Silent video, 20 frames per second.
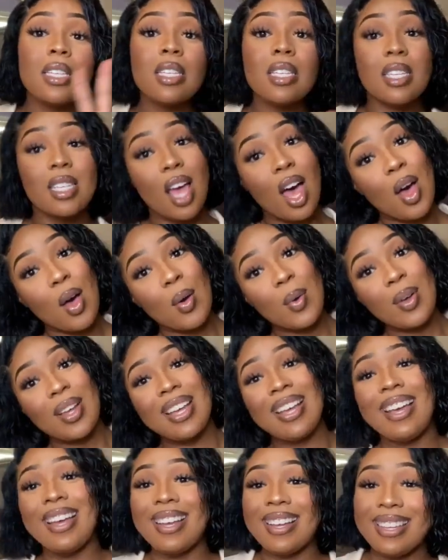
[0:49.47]
So
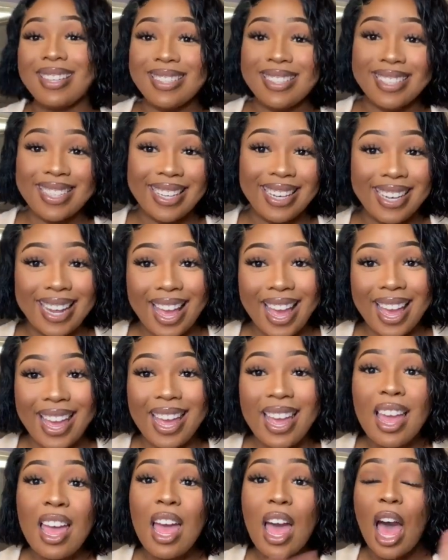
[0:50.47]
today
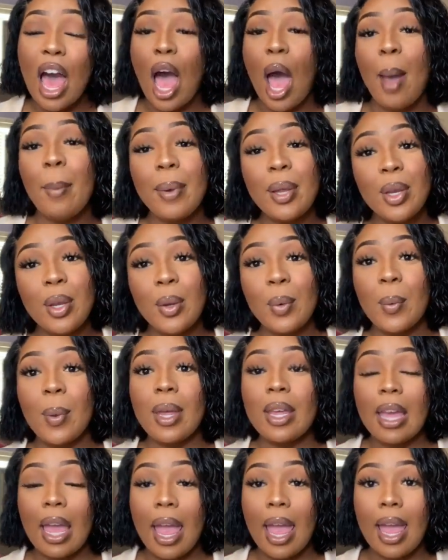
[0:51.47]
I'll be doing
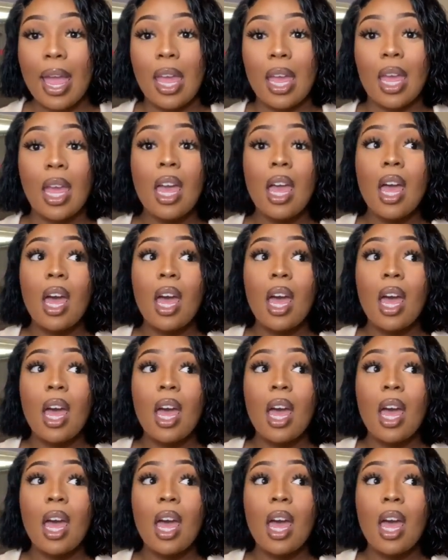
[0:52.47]
a